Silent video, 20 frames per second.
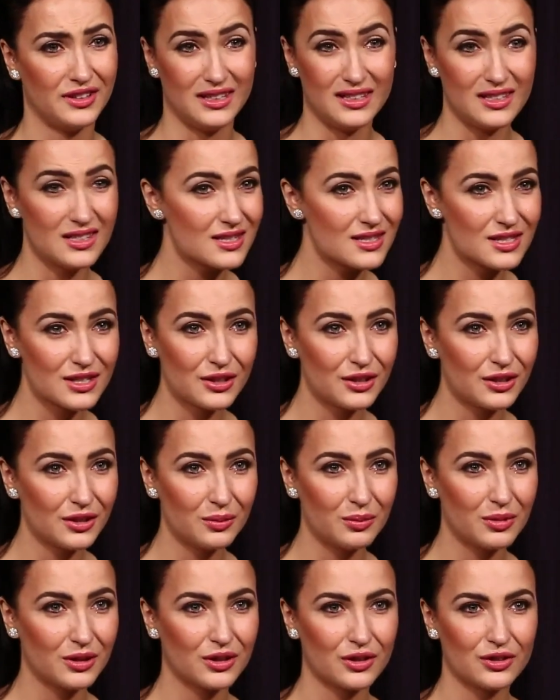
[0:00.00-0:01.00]
easier
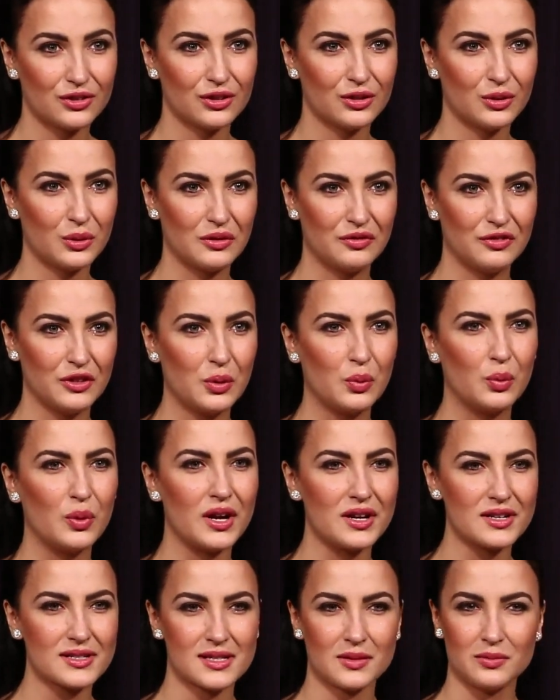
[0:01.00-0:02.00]
because you know if you're
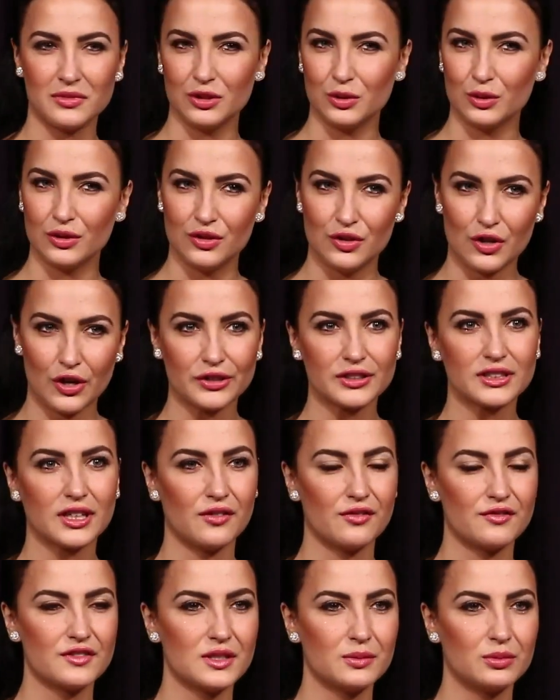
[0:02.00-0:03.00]
wearing something you're not
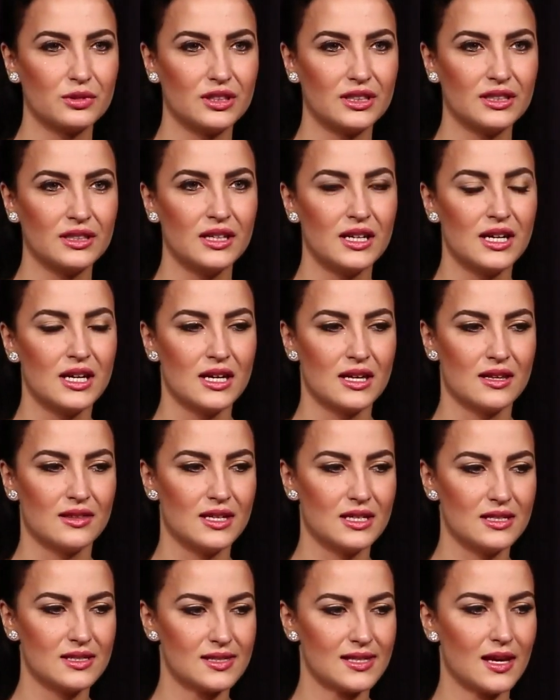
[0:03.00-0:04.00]
comfortable in
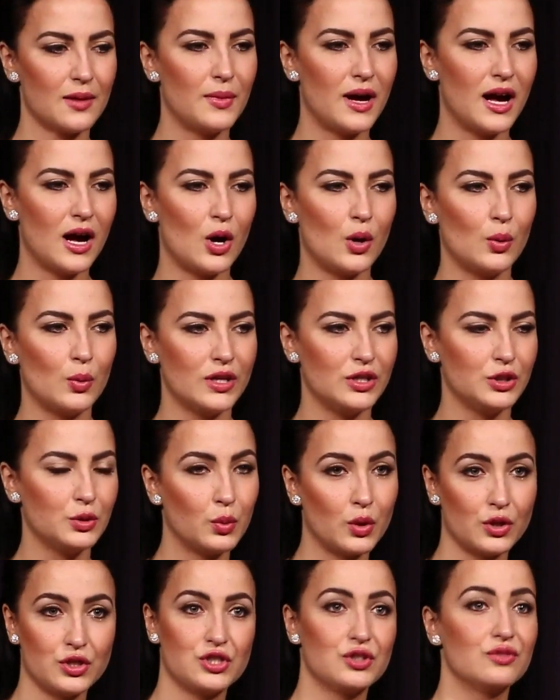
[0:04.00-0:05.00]
then somehow when you
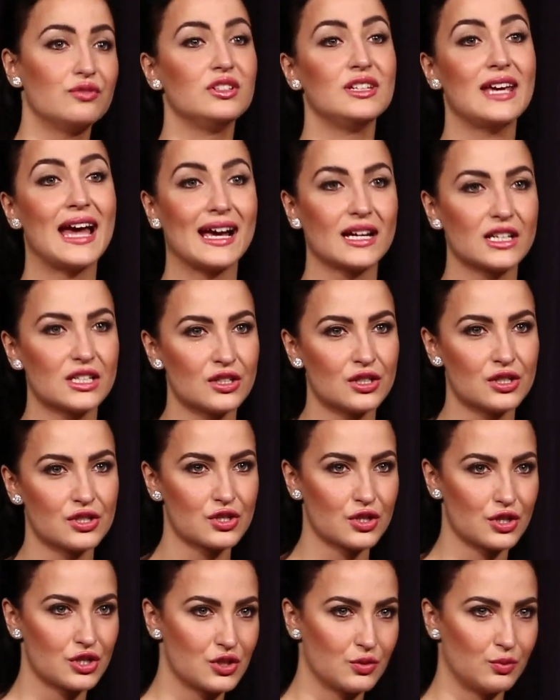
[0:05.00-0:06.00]
want to react in a
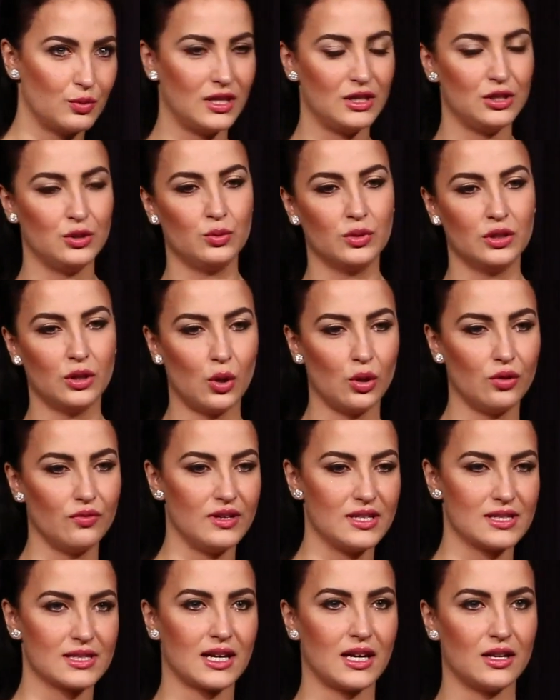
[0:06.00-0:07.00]
certain way you will
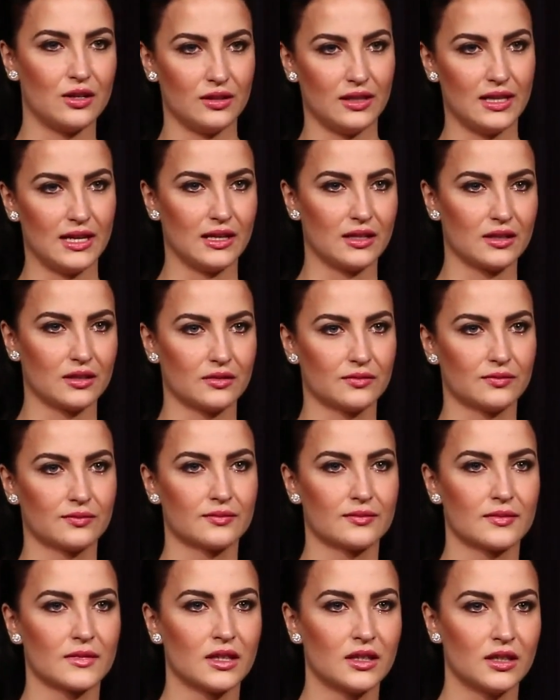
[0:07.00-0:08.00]
always kind of like
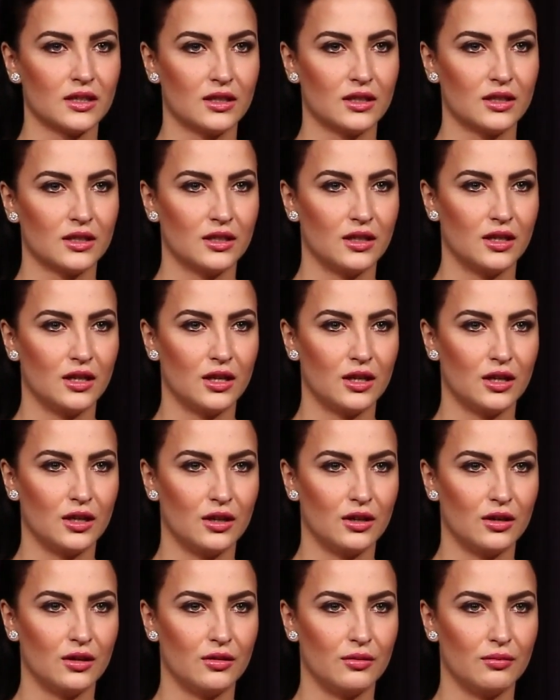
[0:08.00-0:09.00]

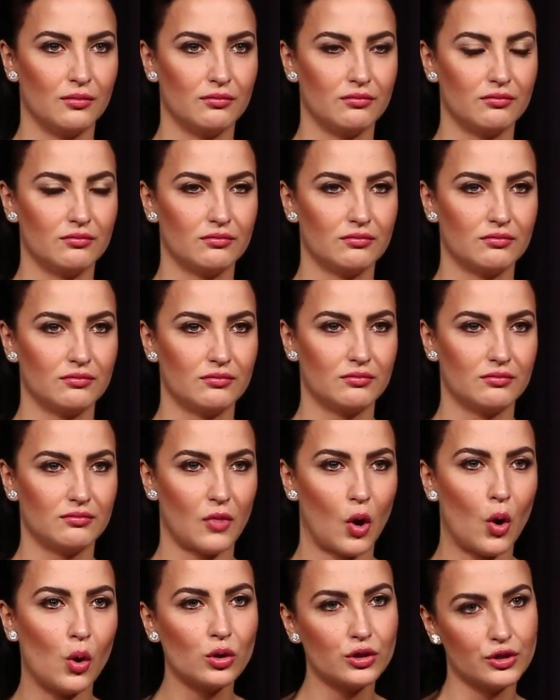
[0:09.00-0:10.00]
um,
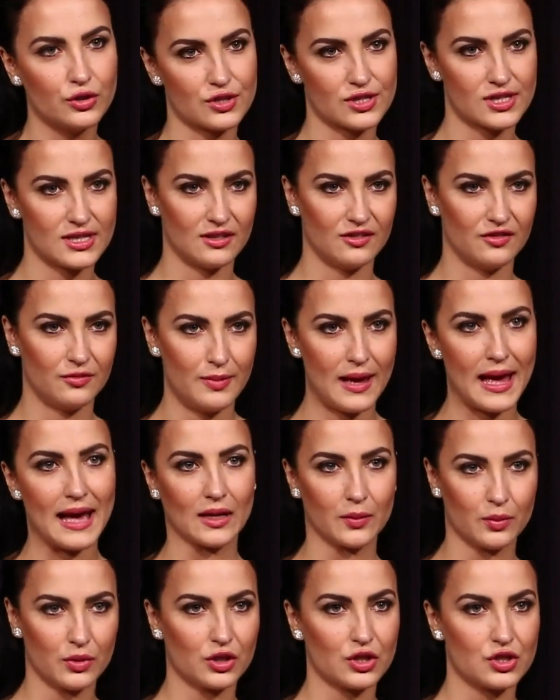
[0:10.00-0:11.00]
hold yourself
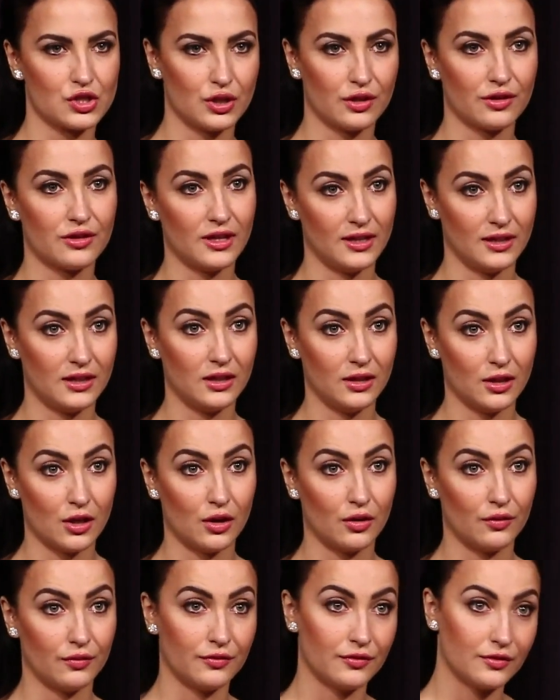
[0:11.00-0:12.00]
back because you're thinking
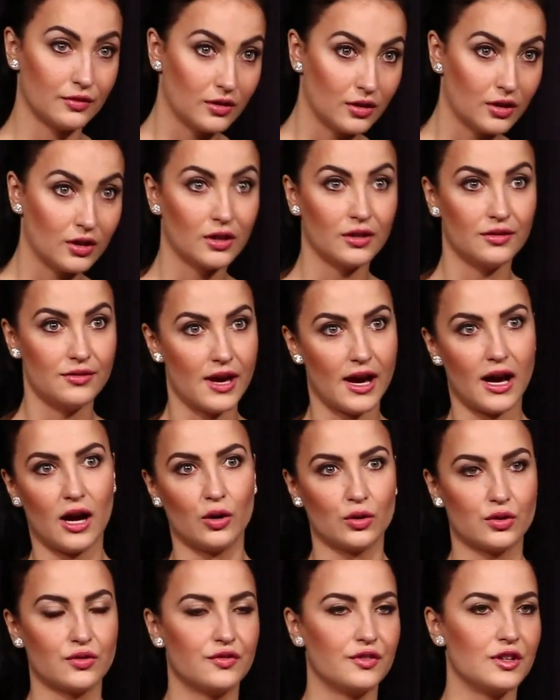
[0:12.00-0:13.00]
of the
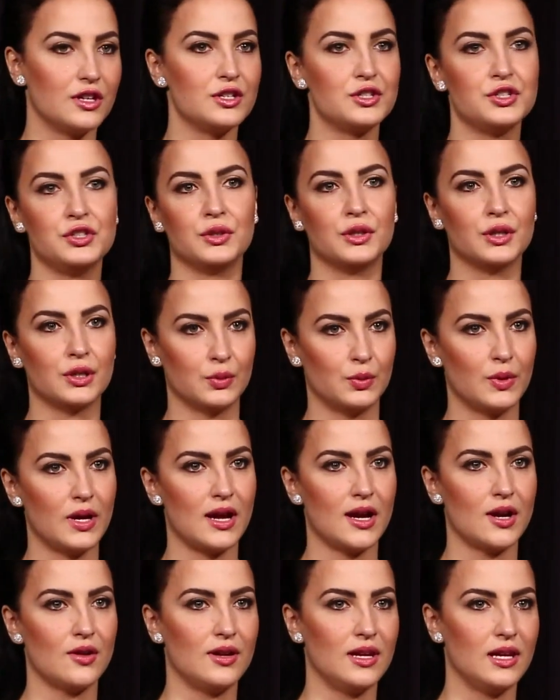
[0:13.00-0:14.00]
outfit you're
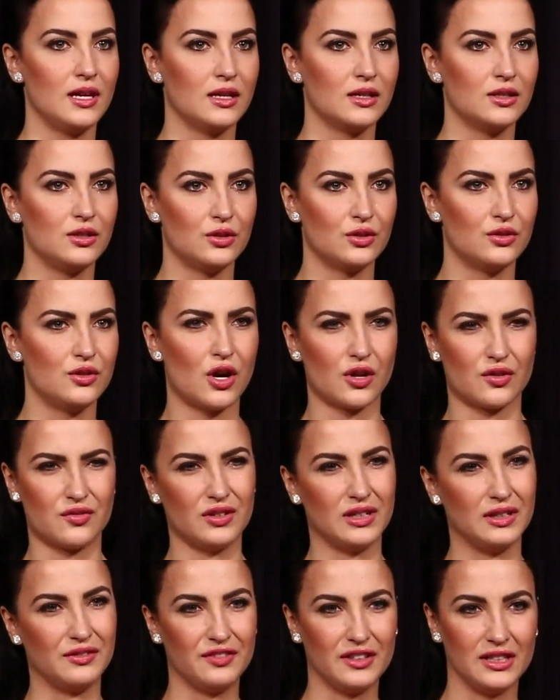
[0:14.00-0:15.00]
wearing and you're not
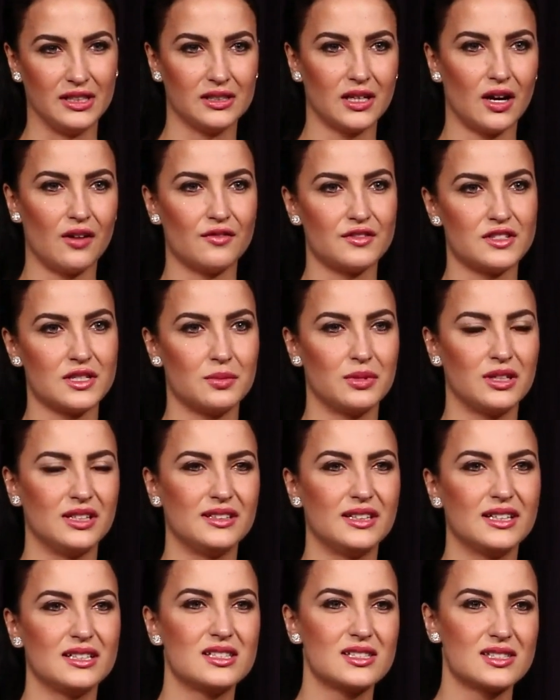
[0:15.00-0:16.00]
really feeling comfortable
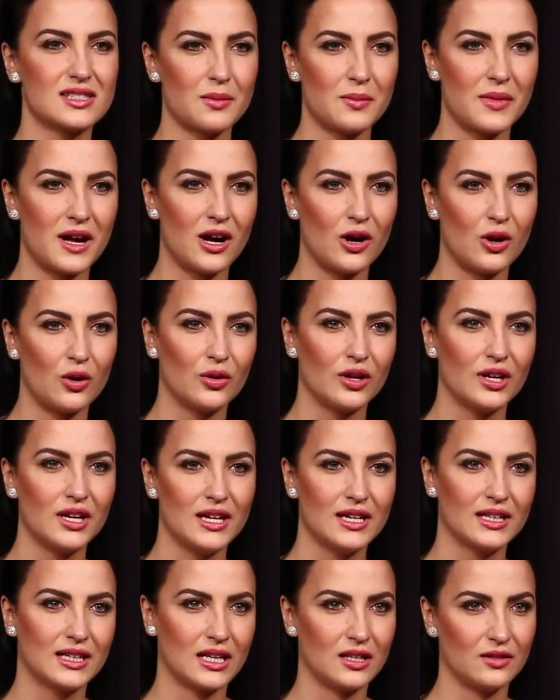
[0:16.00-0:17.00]
and that somehow
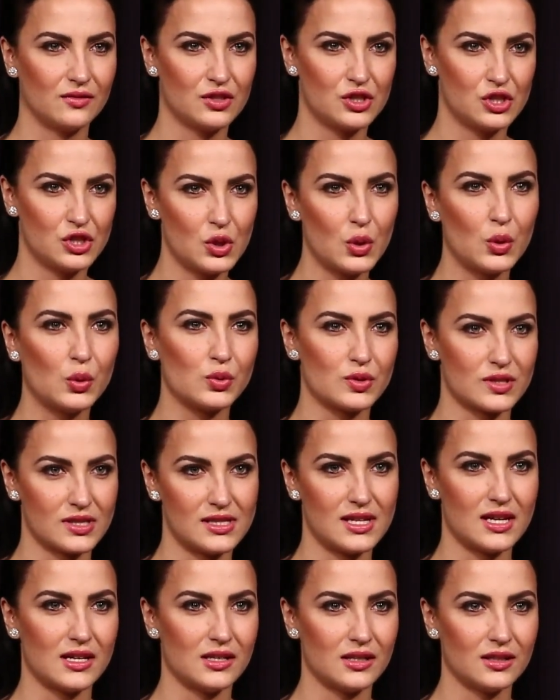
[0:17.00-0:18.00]
kind of shows
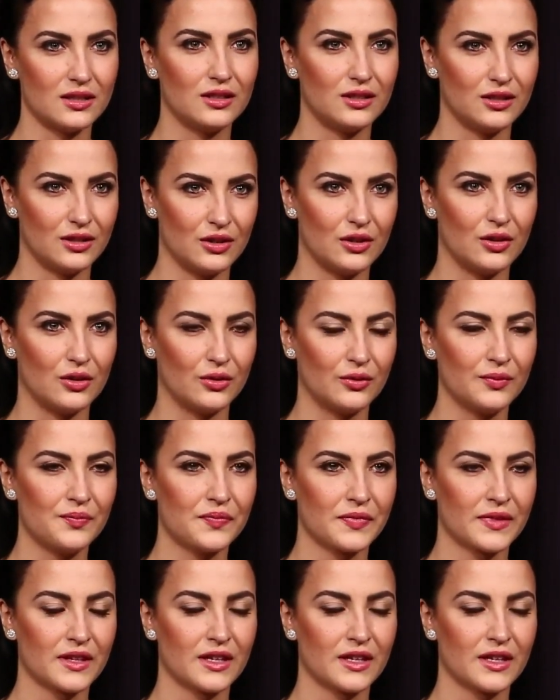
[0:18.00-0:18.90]
then you know